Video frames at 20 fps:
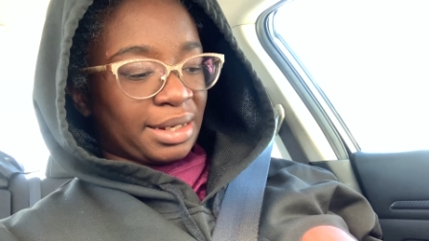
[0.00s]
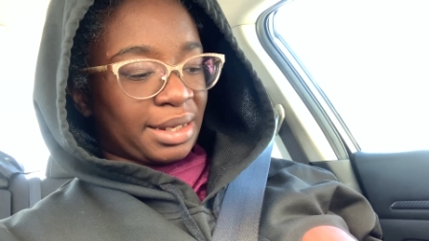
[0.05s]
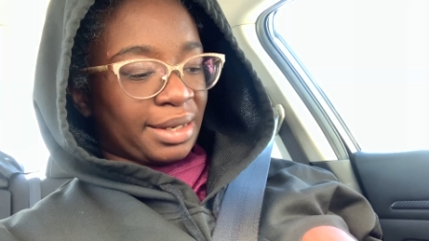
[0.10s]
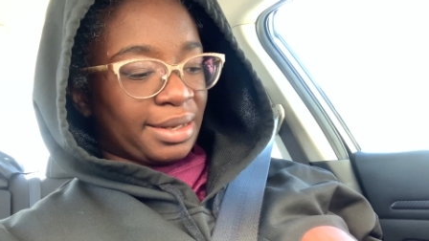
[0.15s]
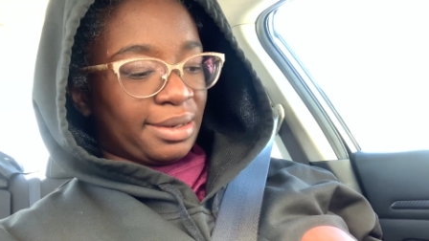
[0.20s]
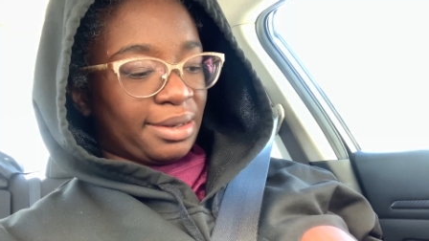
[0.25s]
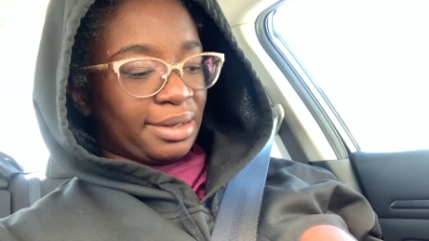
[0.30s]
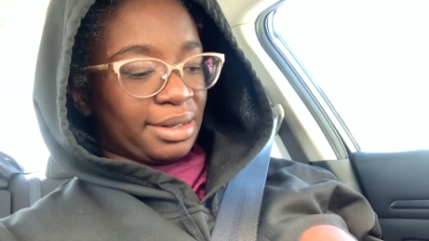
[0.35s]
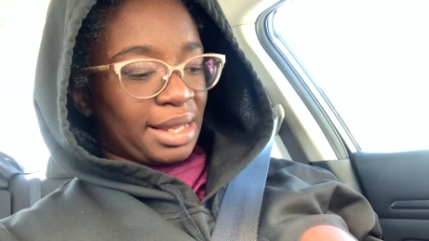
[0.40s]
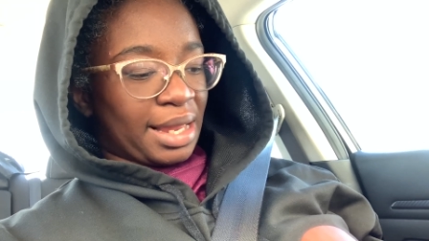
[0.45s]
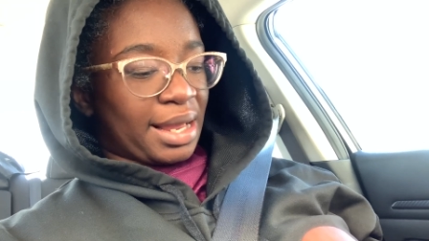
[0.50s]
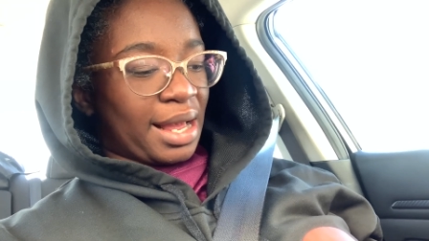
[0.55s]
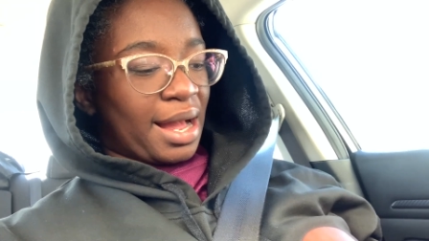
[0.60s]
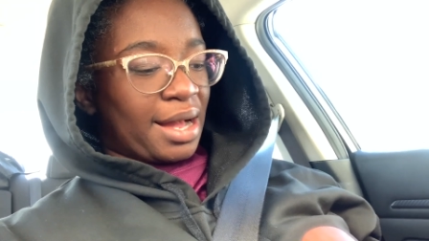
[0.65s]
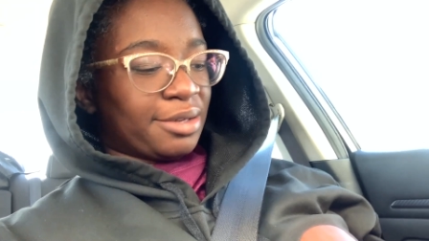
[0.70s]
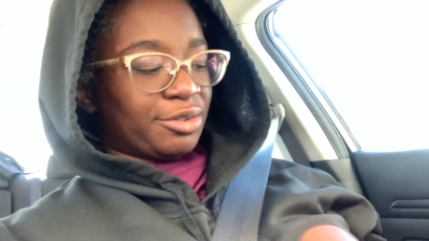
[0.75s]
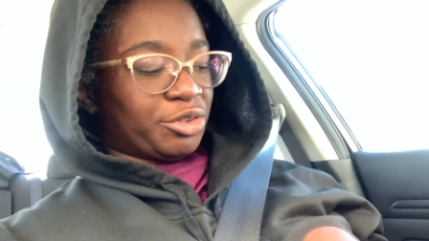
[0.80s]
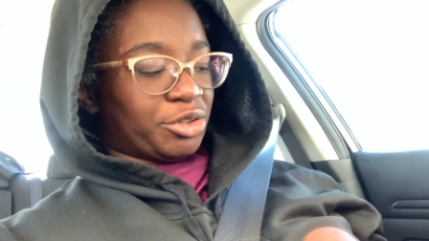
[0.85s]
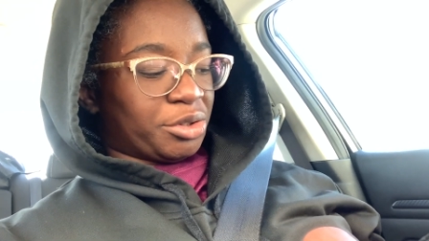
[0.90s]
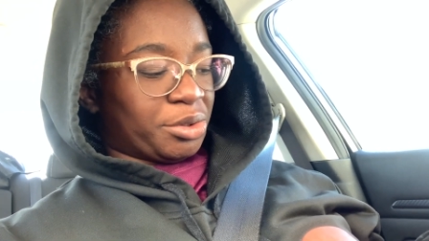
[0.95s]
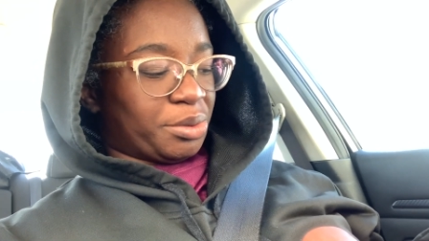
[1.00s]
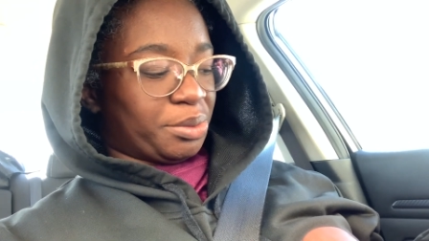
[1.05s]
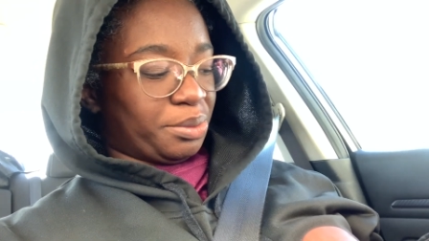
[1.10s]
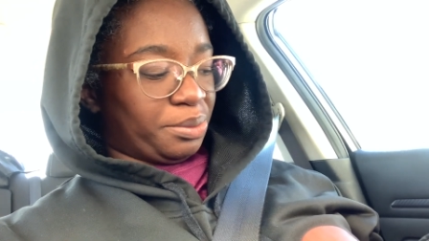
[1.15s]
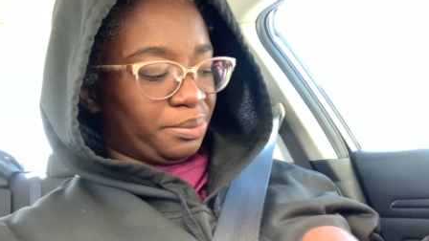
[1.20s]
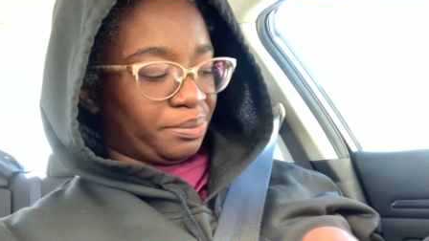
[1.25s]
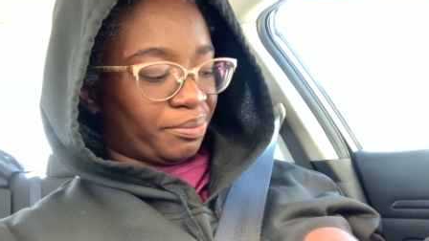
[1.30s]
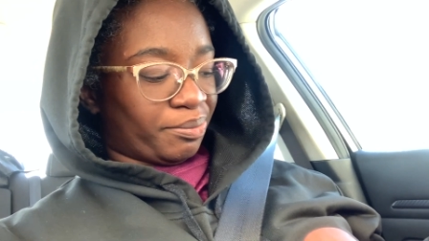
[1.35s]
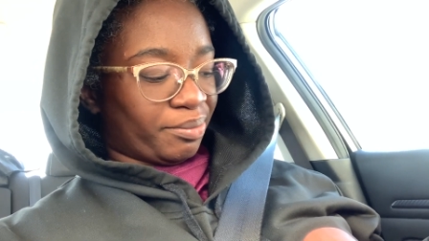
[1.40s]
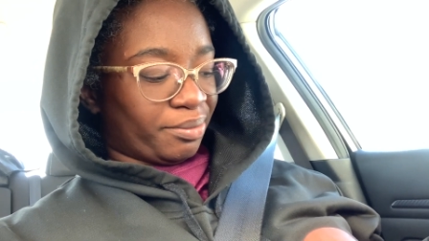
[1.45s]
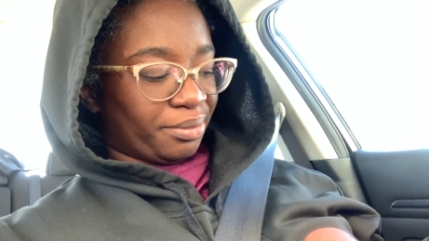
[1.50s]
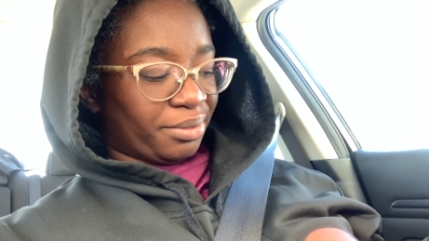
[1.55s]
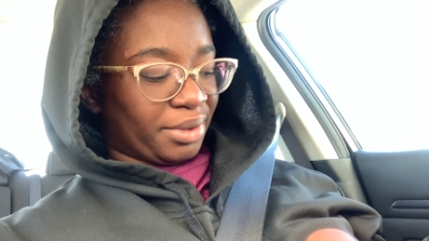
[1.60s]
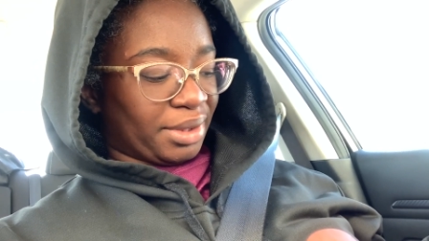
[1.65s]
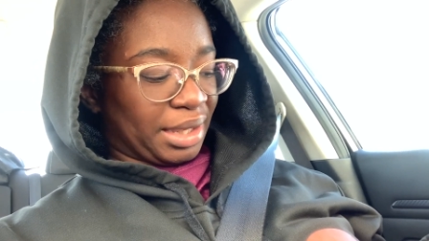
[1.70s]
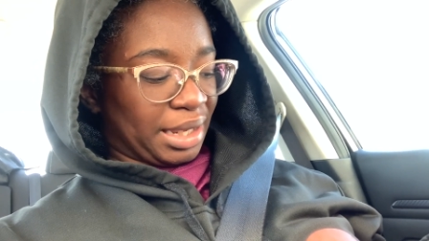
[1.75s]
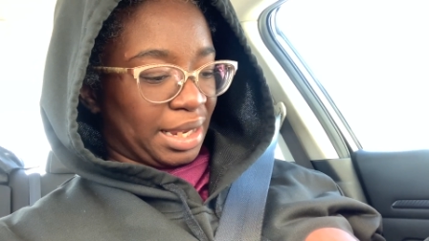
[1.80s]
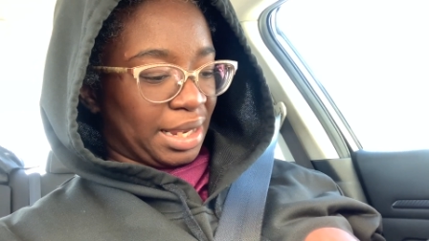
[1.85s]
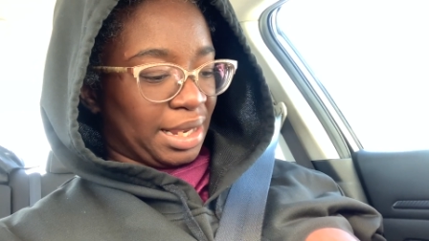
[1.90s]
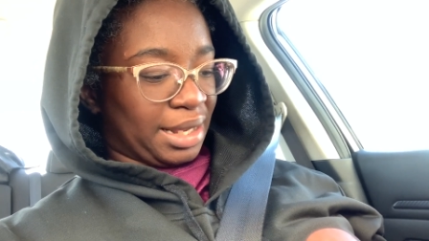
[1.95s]
that. Like, I do
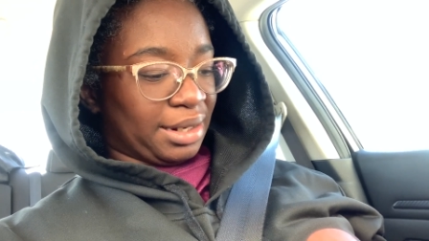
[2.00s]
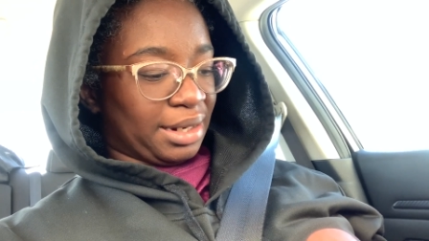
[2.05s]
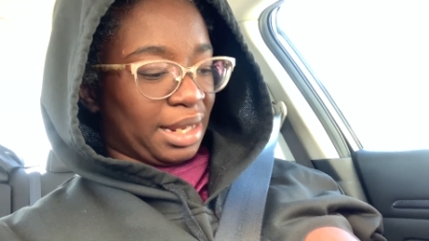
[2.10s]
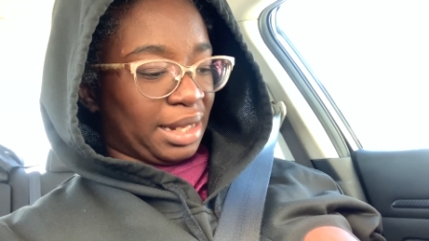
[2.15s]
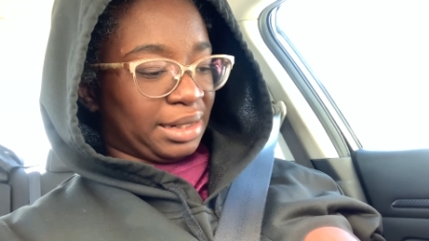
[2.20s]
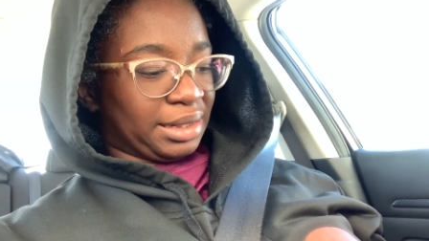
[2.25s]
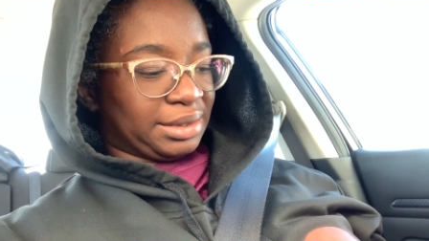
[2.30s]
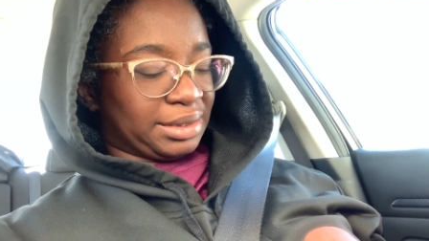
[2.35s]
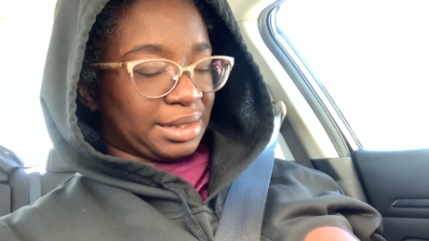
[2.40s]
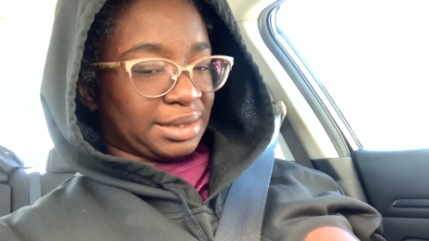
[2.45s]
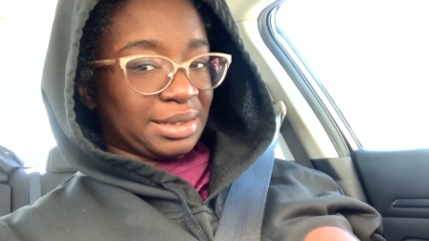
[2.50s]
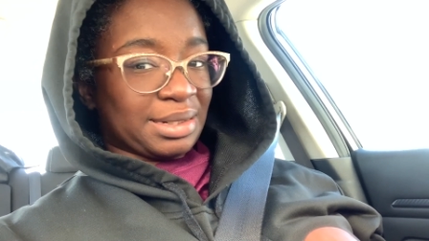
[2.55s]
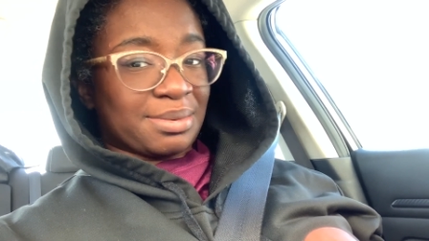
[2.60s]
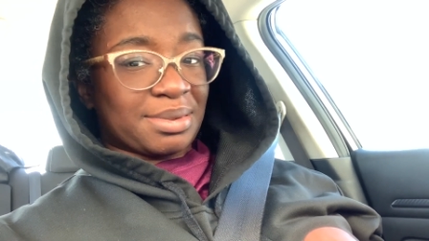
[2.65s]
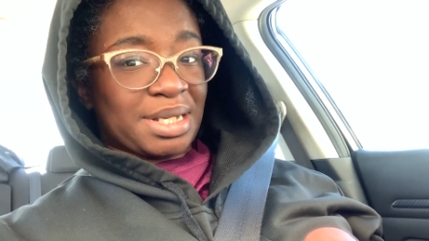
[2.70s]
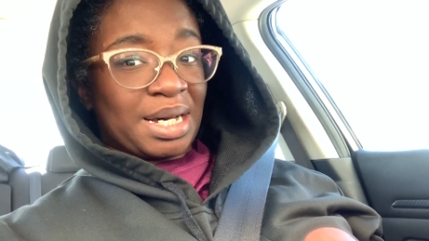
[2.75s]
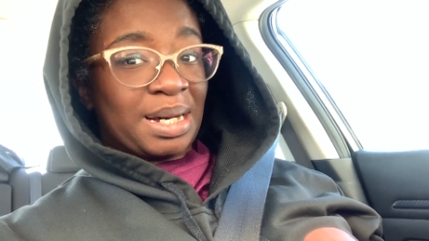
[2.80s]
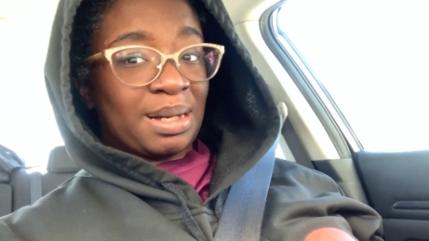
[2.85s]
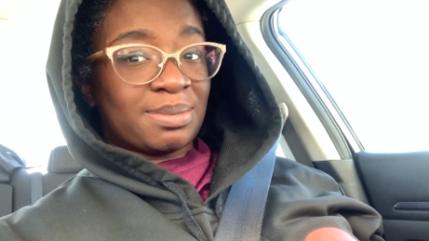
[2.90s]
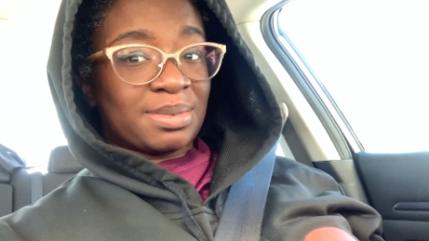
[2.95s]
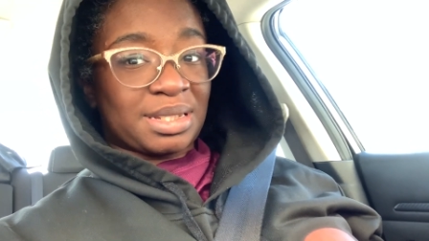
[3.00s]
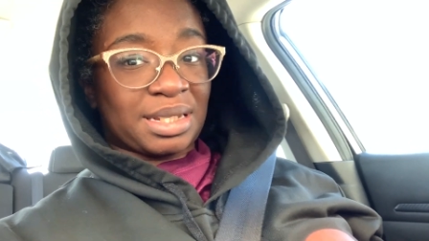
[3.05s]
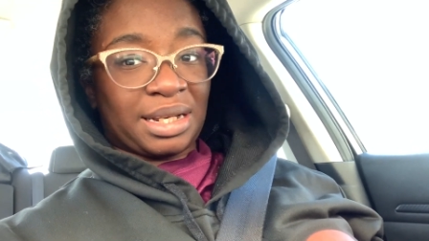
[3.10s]
acknowledge that sometimes,